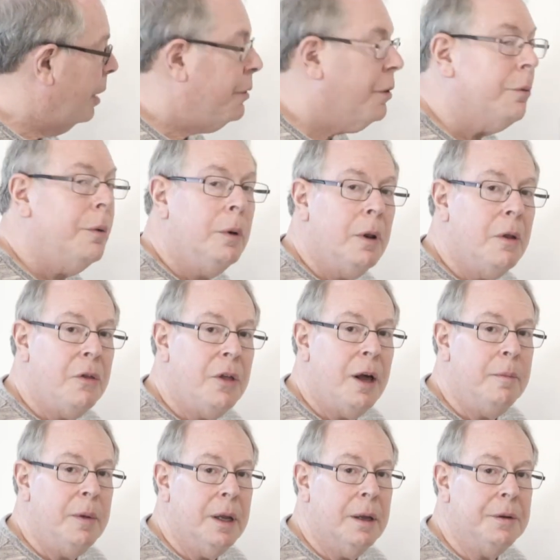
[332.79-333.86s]
The rule of
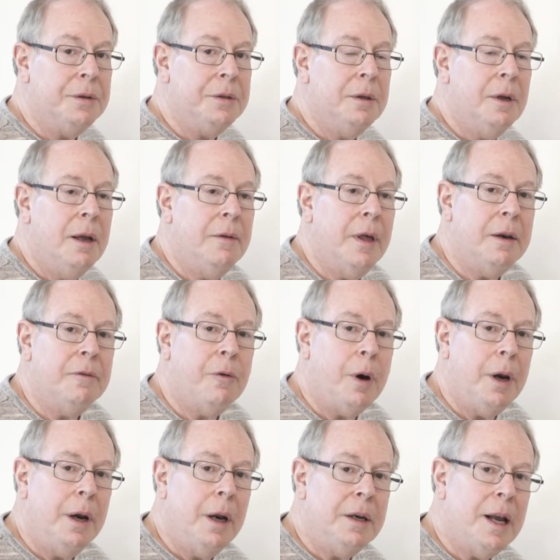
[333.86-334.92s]
thumb is that
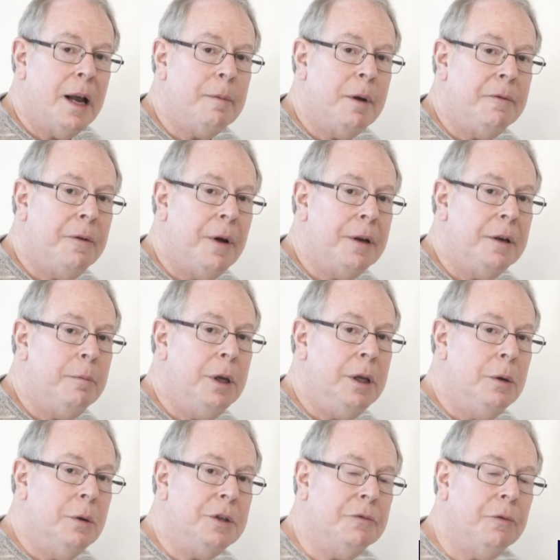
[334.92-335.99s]
for an endowment fund to be
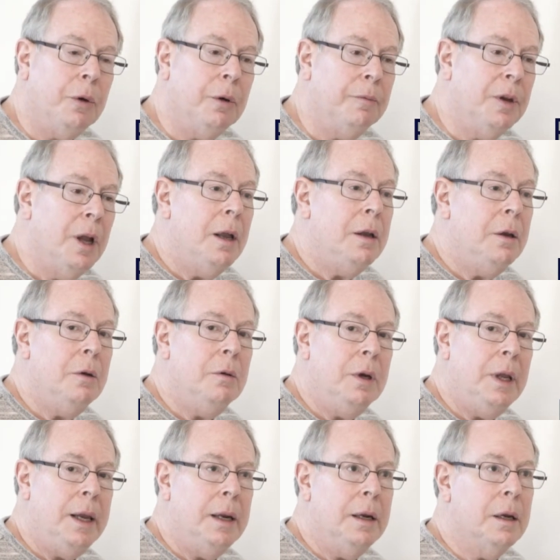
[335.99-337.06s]
useful, you
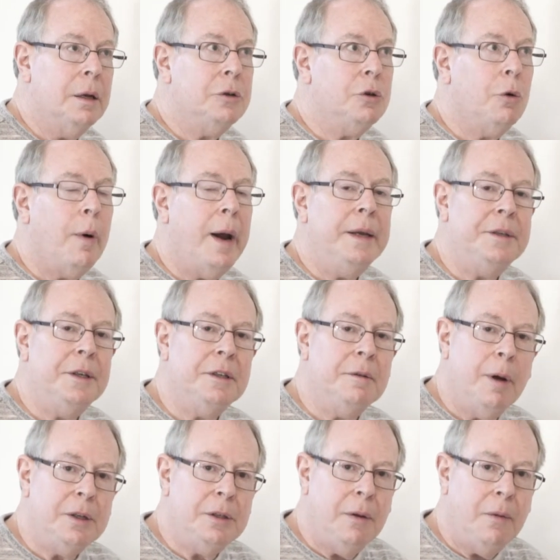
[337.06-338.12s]
need twice as
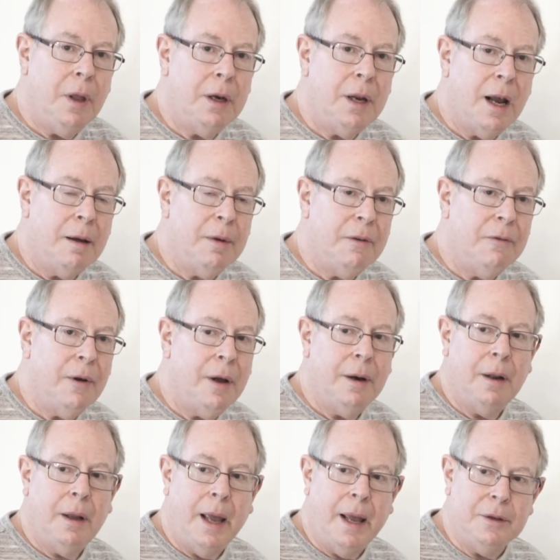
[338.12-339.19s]
much in the endowment
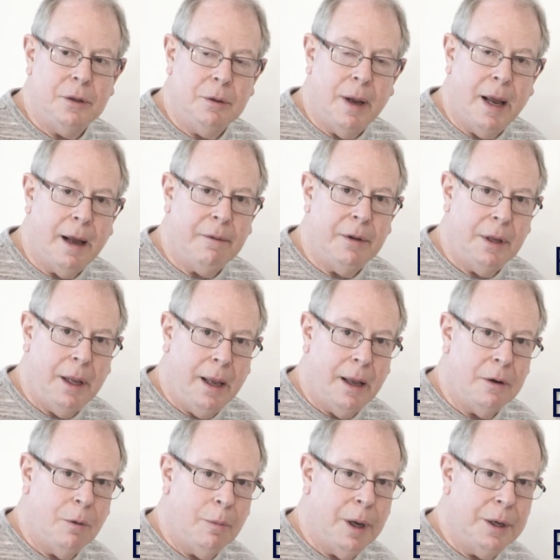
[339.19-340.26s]
fund as you have in the
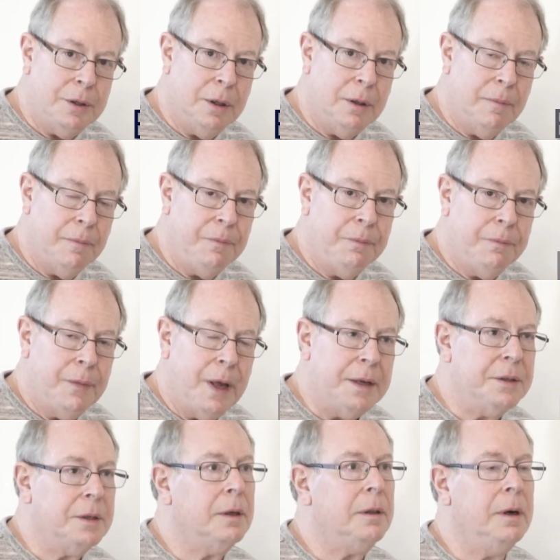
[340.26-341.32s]
annual budget.
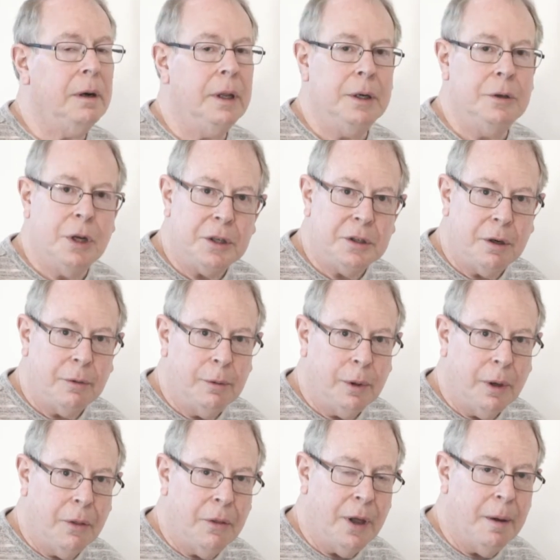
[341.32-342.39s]
That's clearly just a
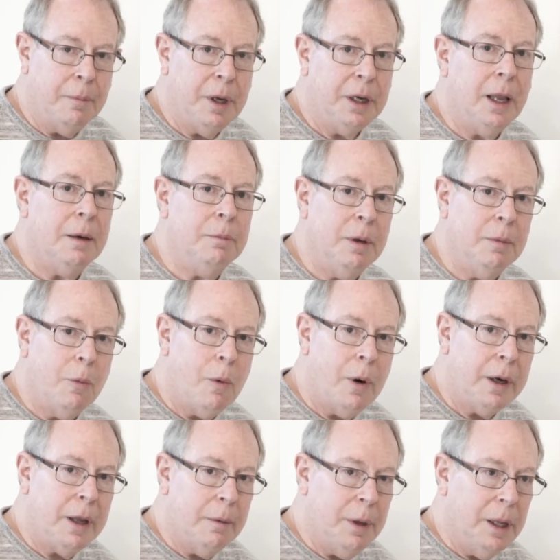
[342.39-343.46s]
rule of thumb. It can be
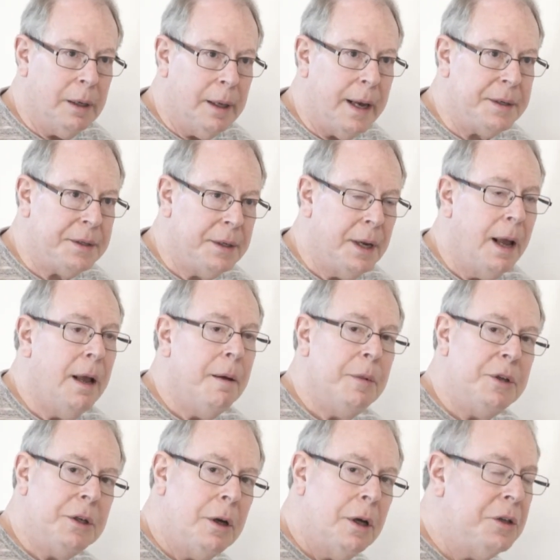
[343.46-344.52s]
more, it can be less.
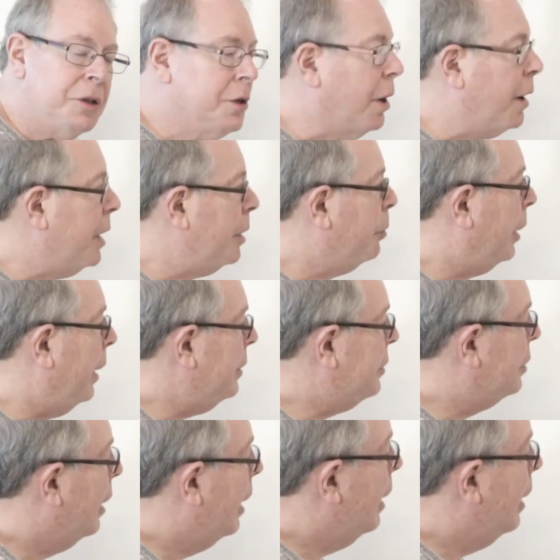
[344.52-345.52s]
It's a good starting place.